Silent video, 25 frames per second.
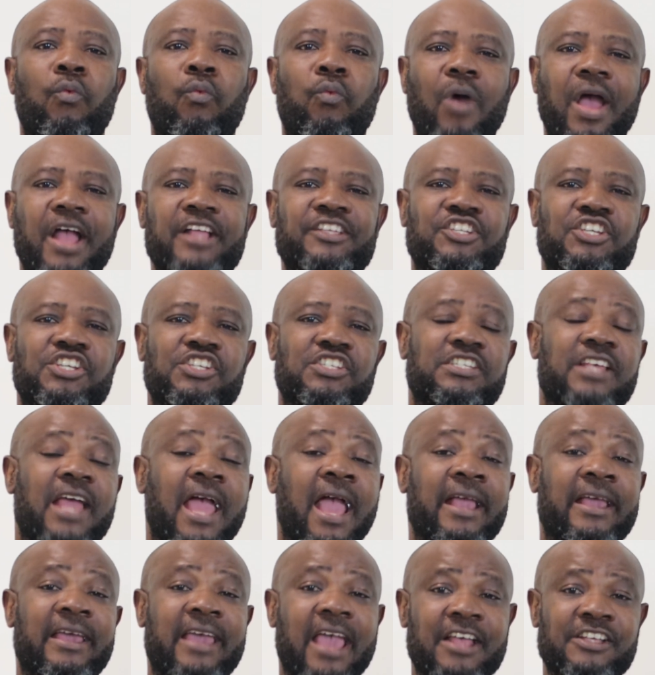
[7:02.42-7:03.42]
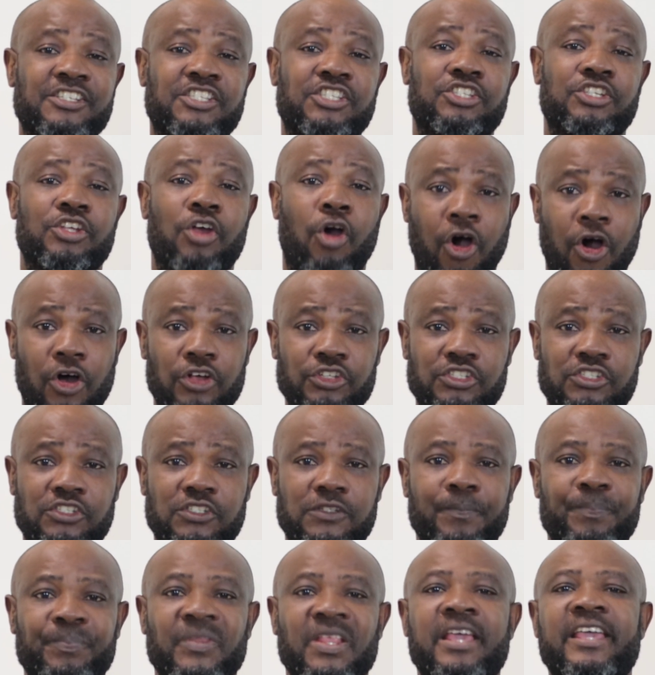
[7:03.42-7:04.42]
wages against
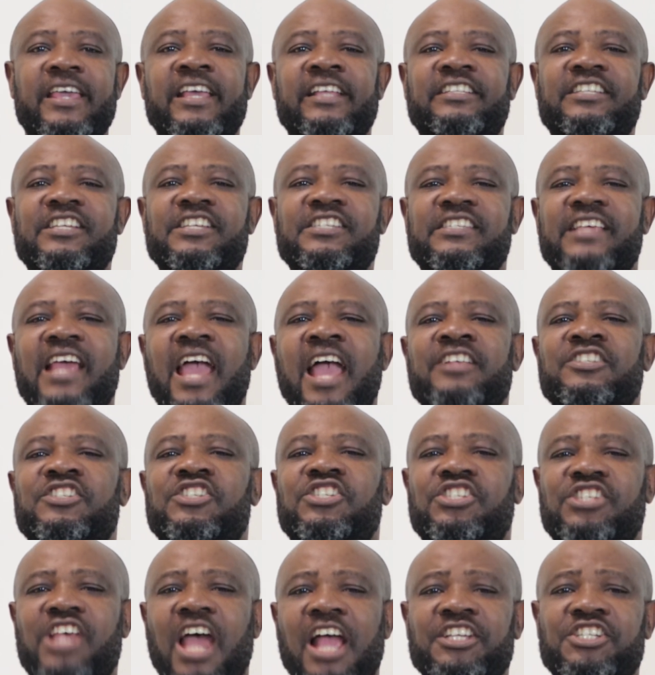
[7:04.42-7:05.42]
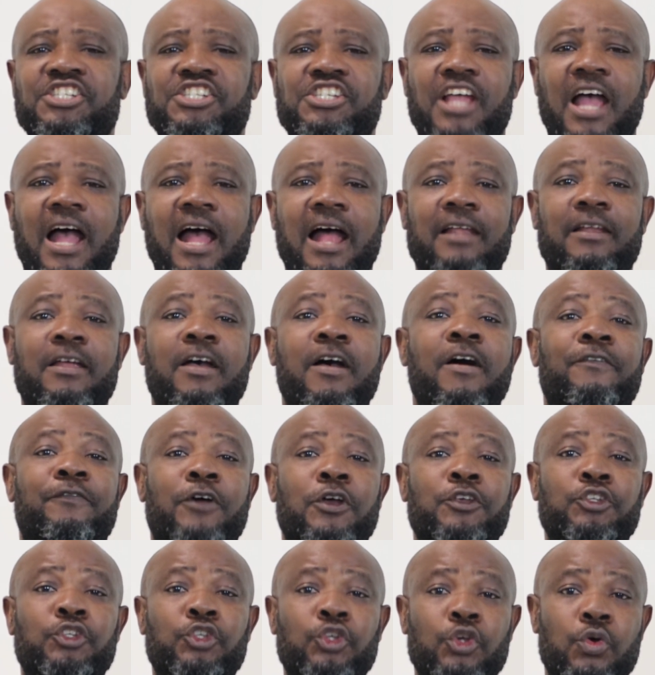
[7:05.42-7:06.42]
us, it is essential
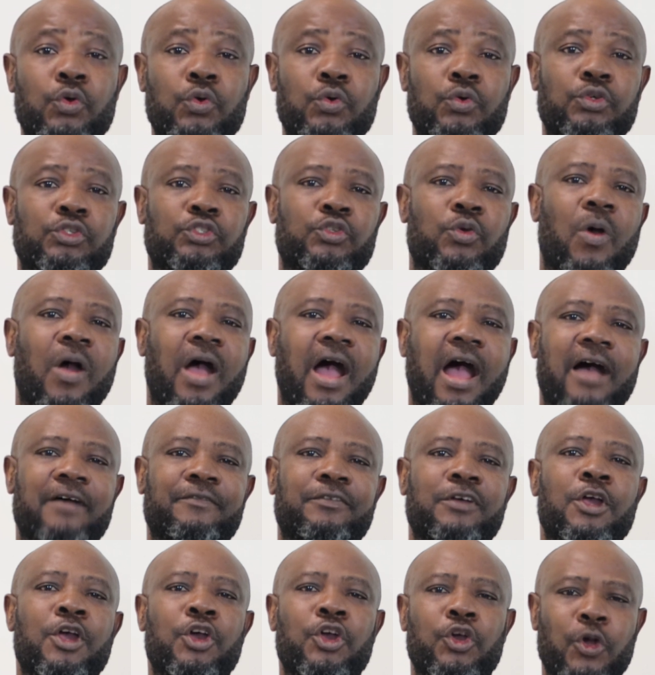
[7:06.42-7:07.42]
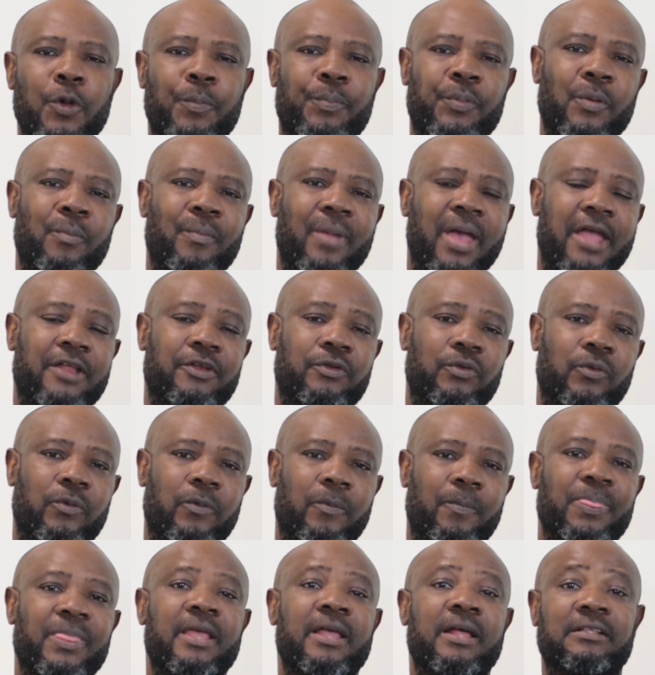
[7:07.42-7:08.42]
for you to have hupomeno,
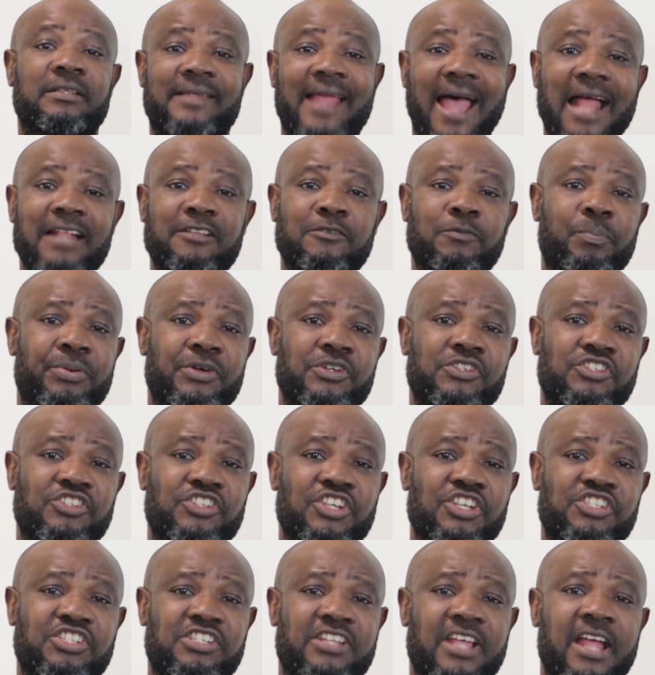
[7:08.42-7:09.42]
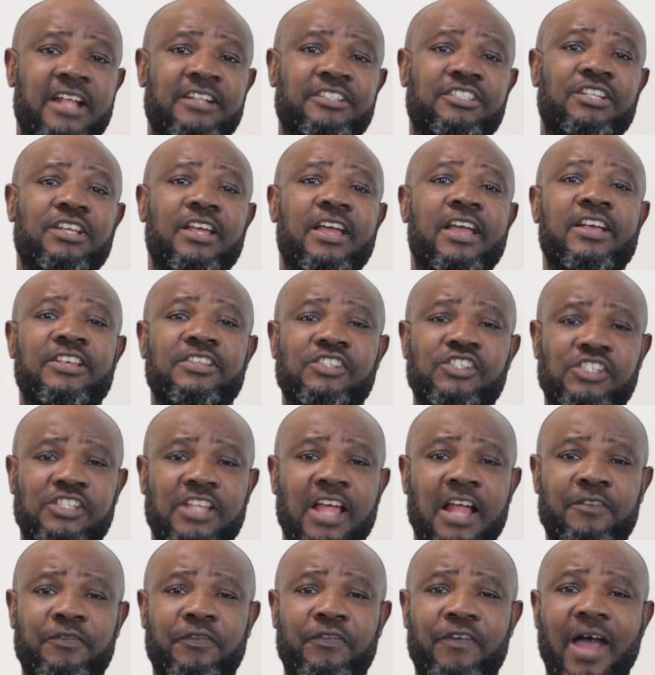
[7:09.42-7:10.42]
that persistent,
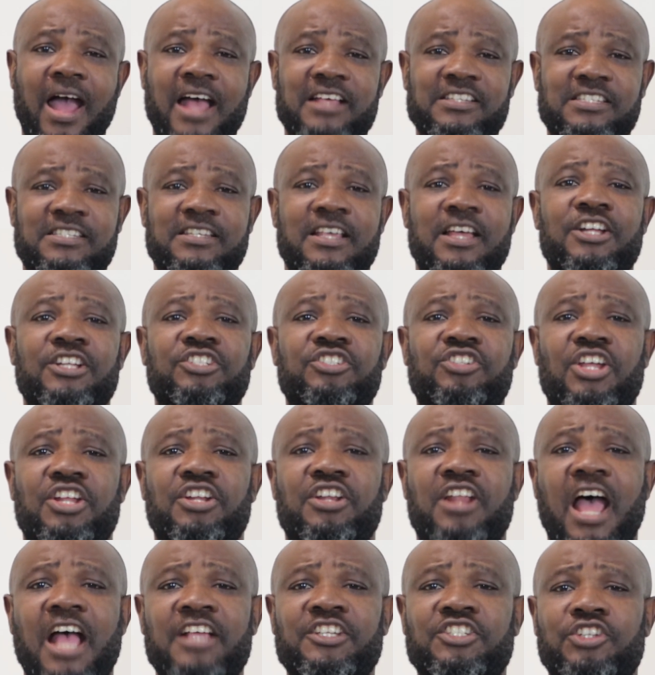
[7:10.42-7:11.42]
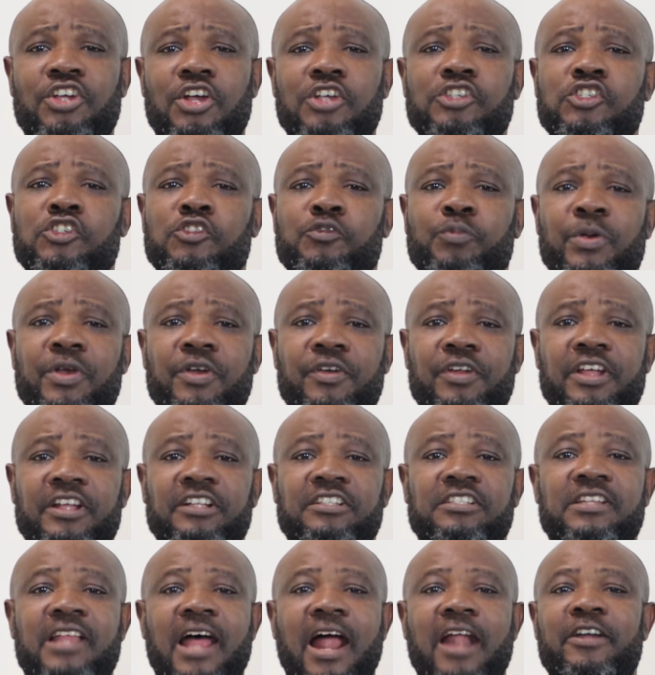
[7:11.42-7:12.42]
steadfast, tenacious
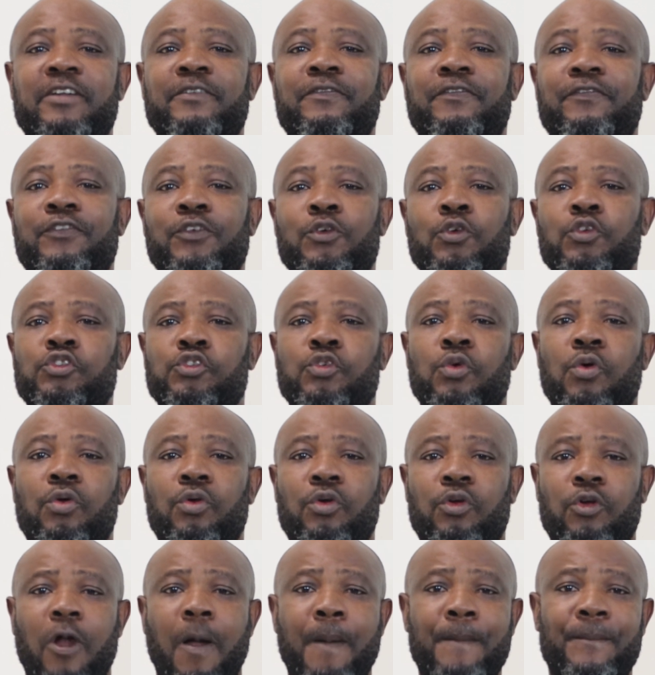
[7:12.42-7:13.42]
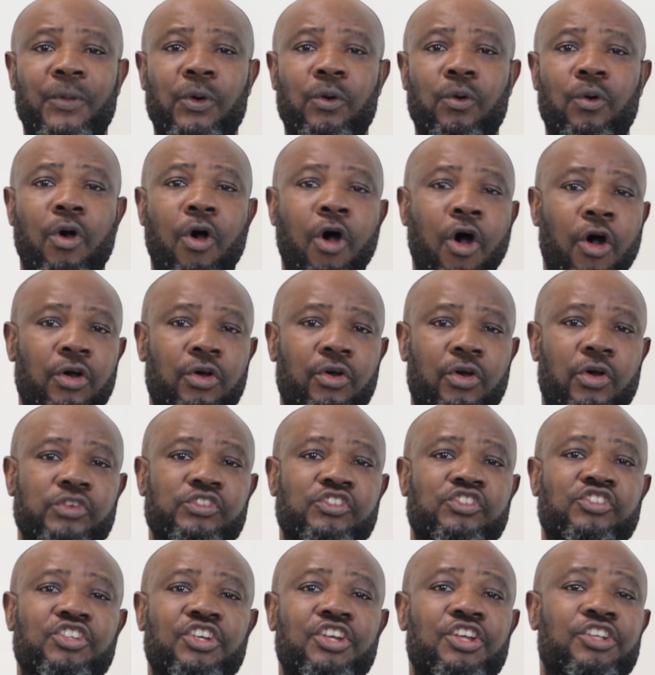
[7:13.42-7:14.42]
spirit that refuses to crumble or
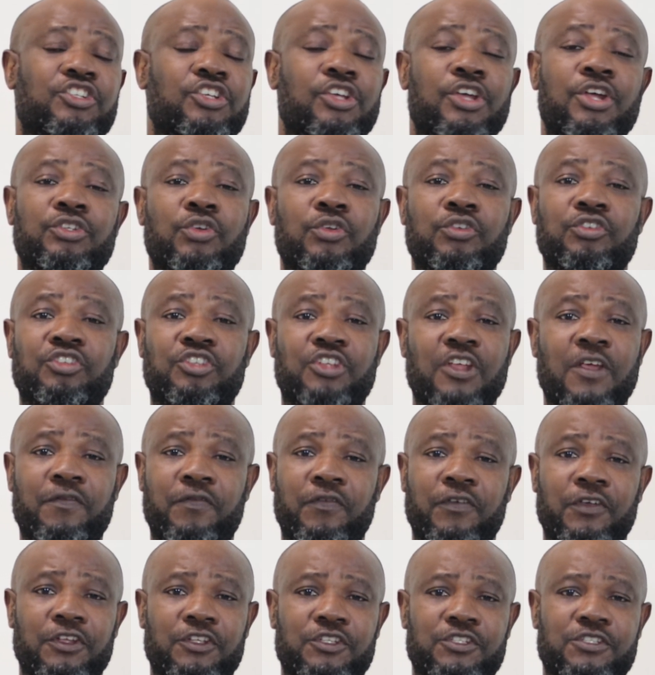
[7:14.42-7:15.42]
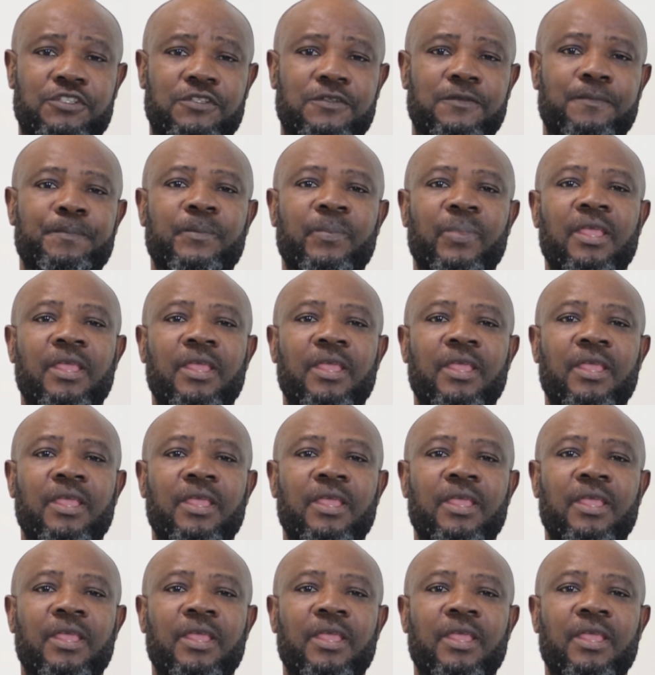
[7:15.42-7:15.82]
concede to defeat.